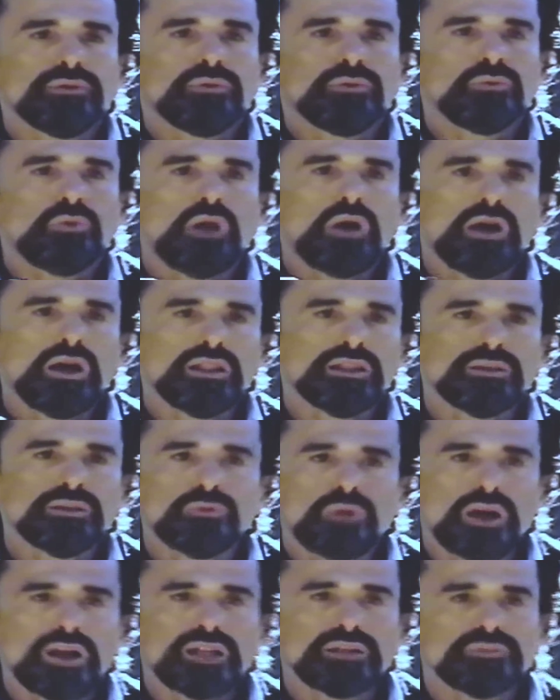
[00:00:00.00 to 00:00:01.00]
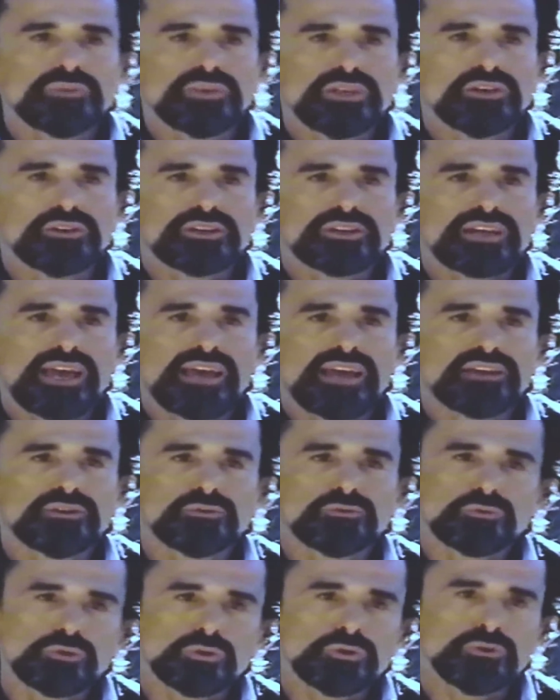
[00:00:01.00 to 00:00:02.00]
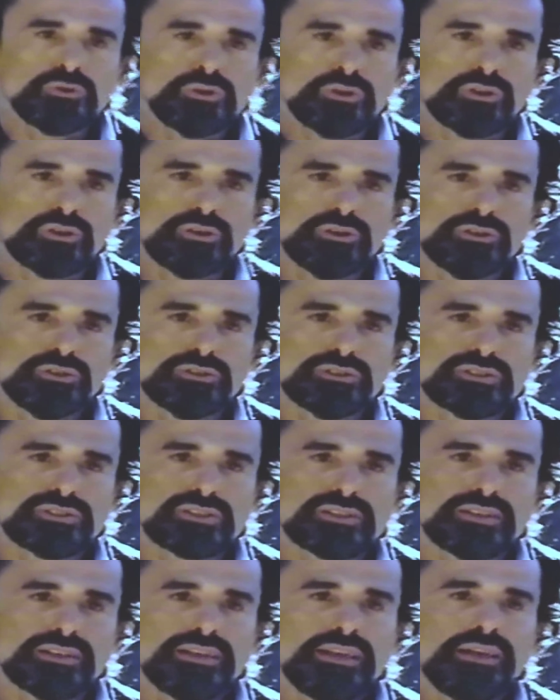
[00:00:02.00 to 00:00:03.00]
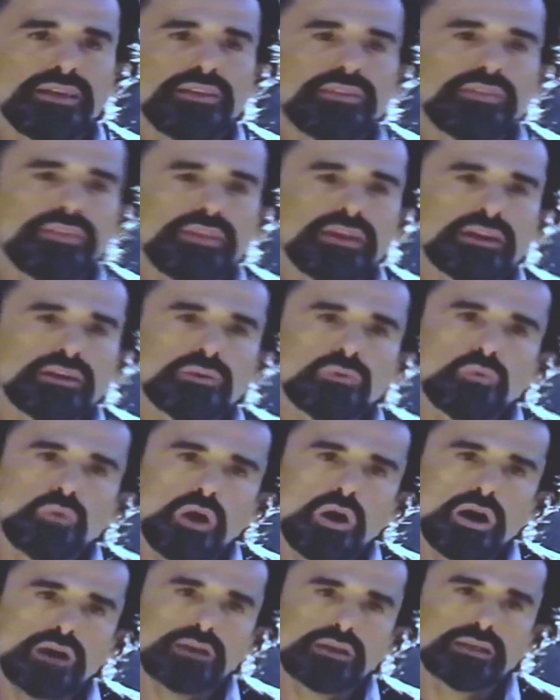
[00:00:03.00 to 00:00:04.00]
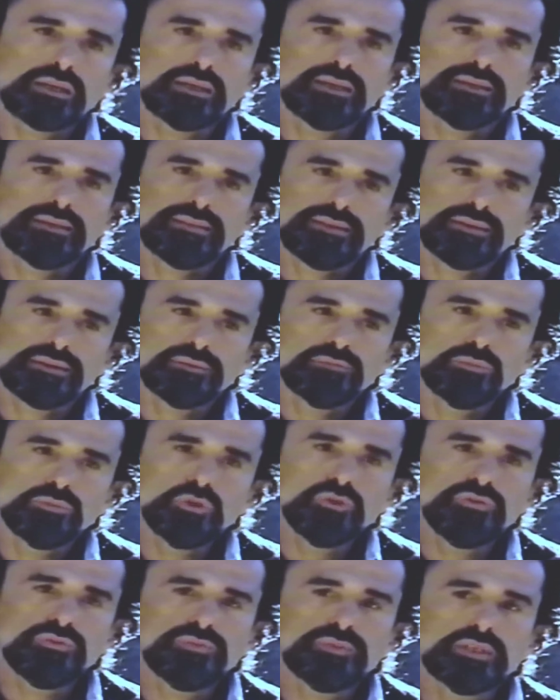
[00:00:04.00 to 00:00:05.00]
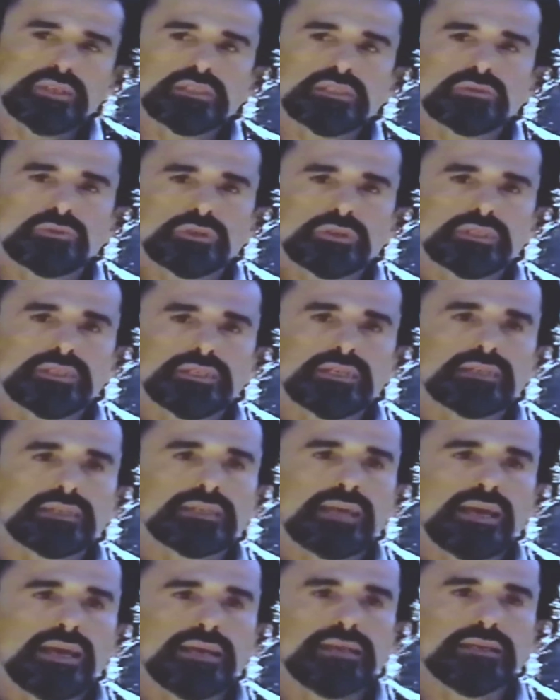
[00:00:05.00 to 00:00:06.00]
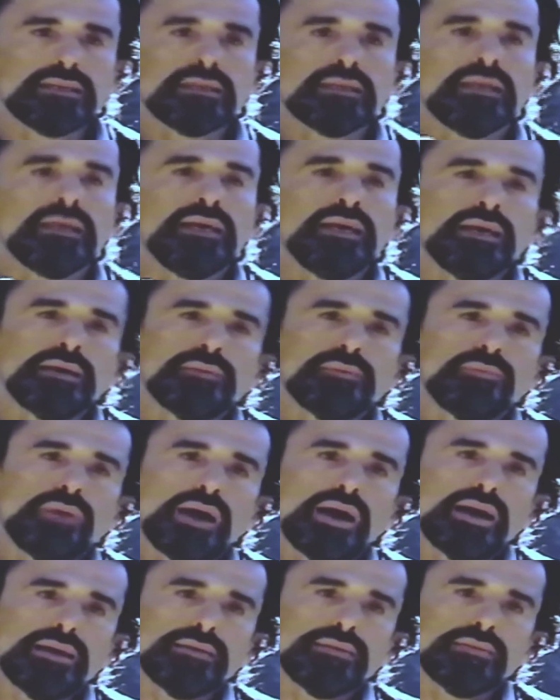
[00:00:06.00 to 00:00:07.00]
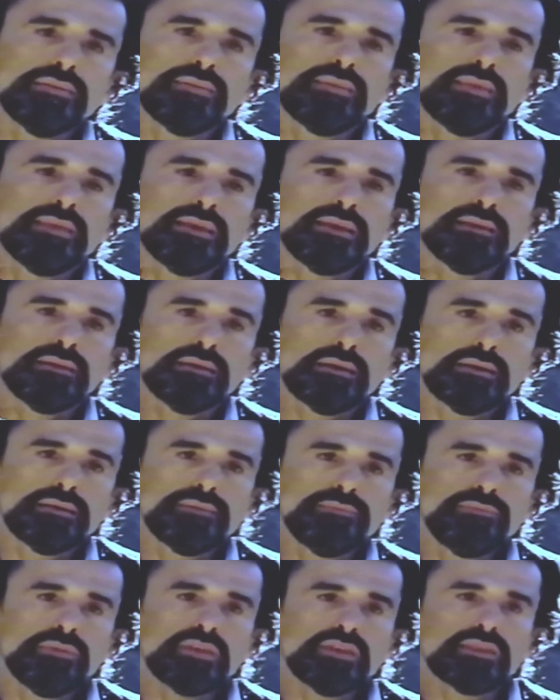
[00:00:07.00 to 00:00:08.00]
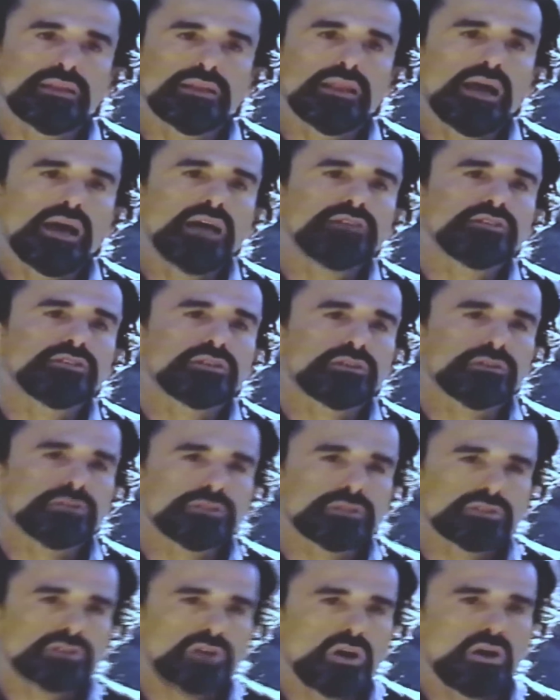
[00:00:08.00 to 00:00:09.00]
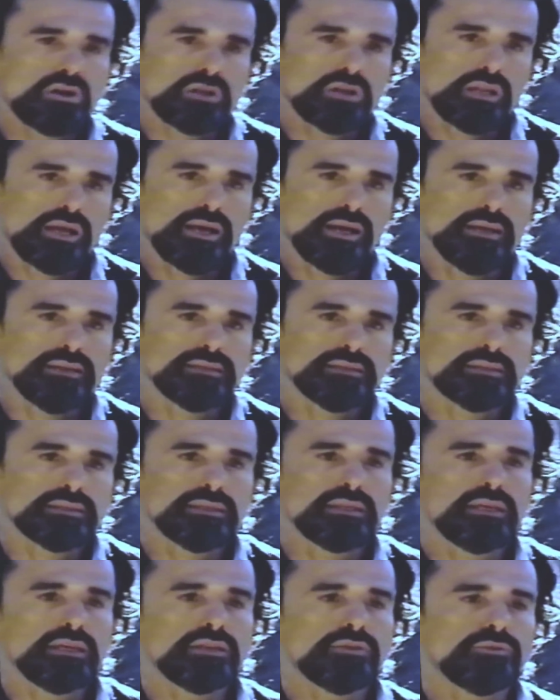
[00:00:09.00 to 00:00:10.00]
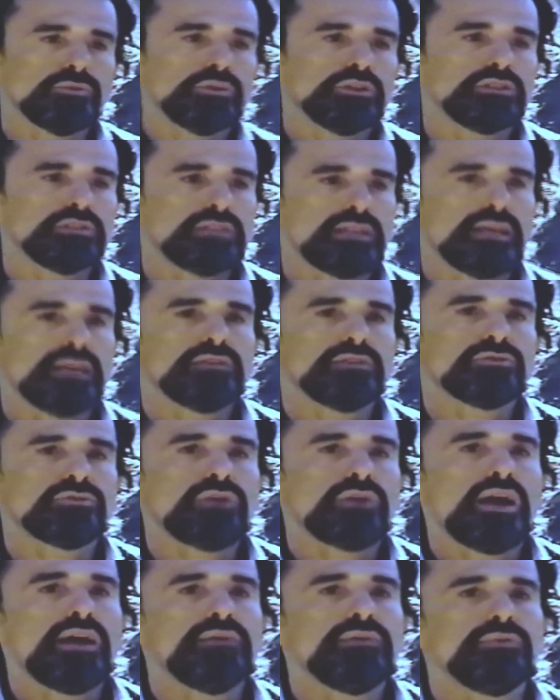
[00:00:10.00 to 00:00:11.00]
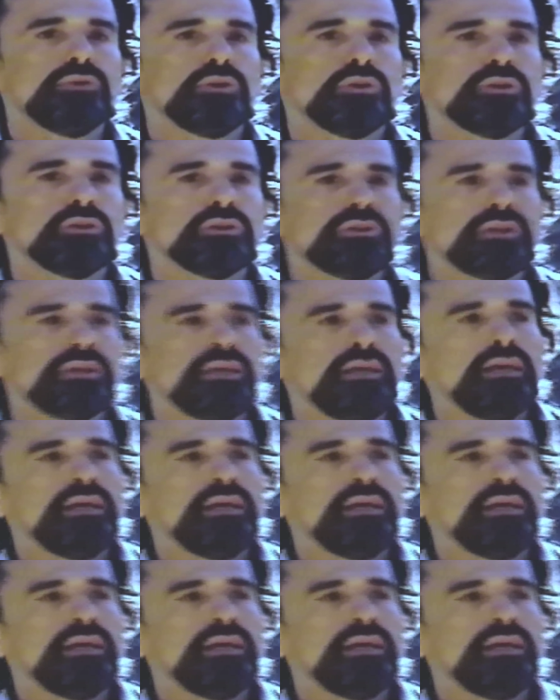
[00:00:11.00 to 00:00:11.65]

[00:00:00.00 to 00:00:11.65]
wall wallaby or kangaroo herds. Their walking, their movements were dictated by the mythological songlines. In other words, they traveled